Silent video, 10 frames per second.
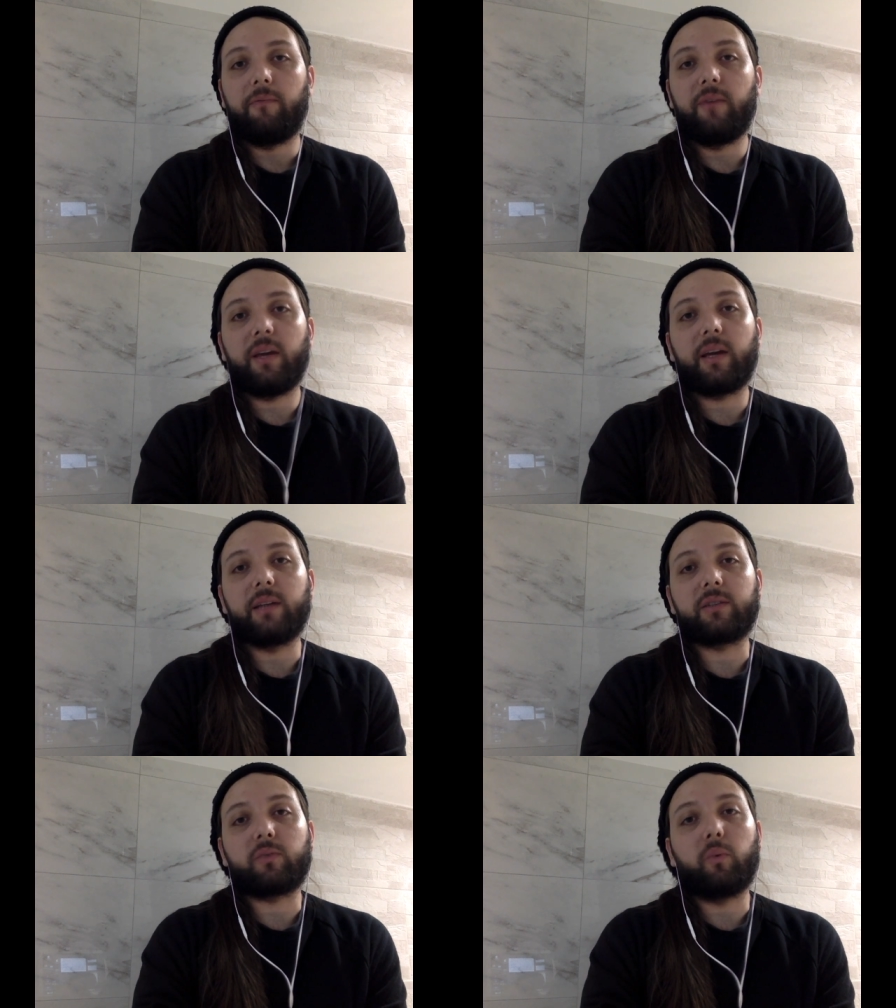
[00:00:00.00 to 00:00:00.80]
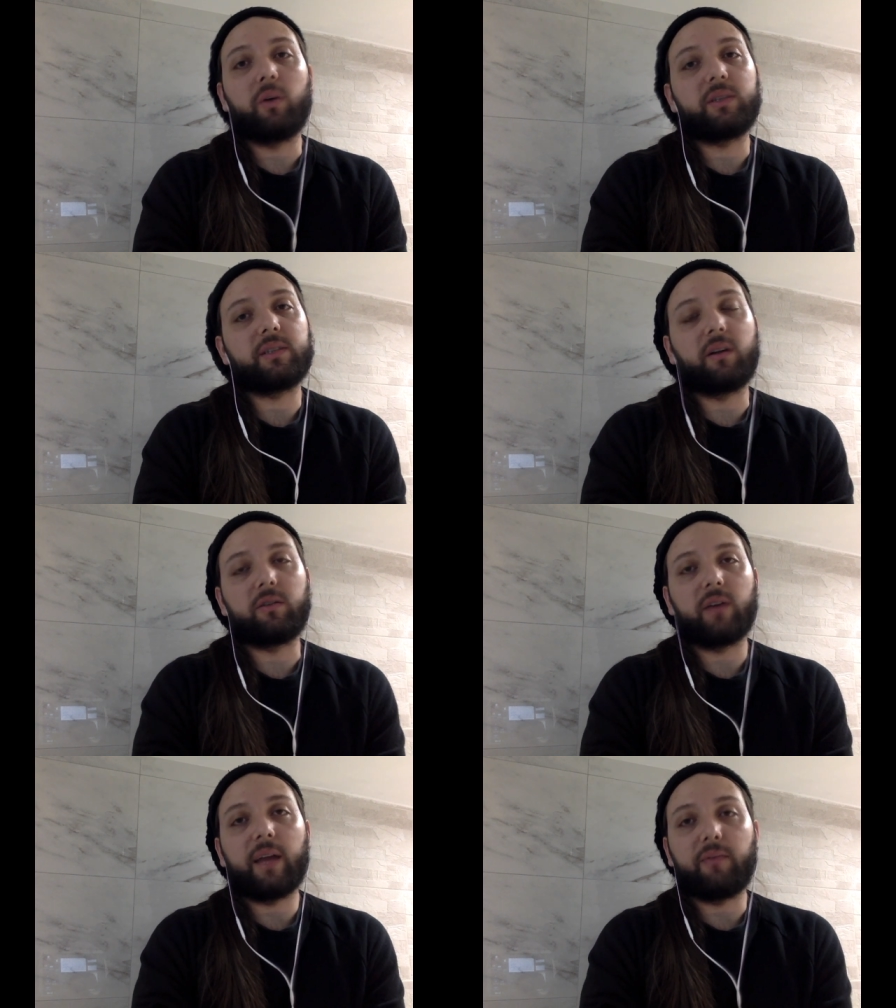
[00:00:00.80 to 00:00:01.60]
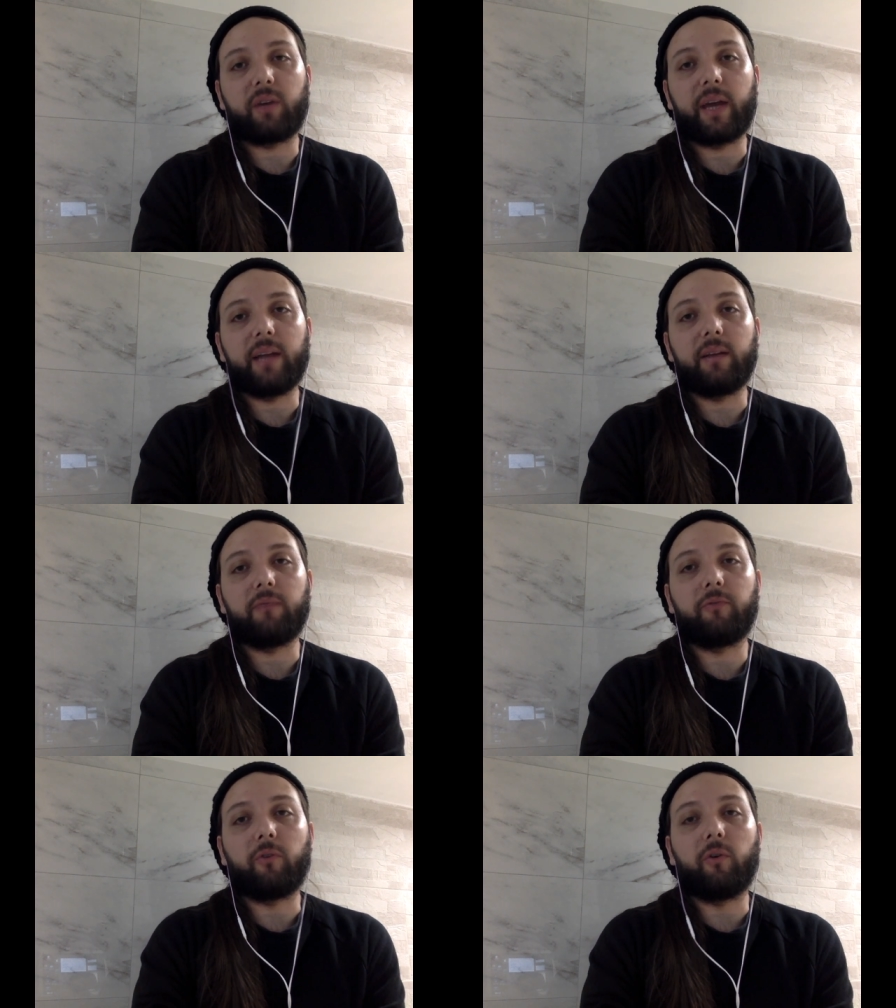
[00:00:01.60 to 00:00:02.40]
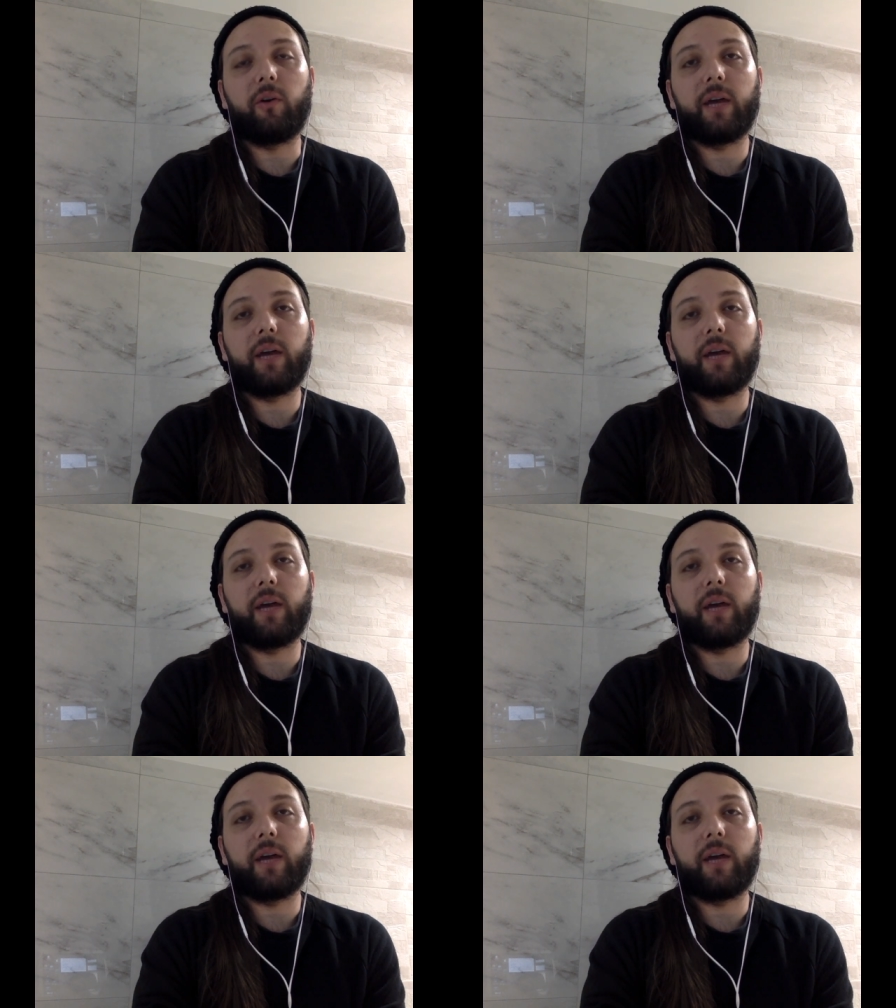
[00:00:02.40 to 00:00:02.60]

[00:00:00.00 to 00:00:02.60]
vegans would start advocating for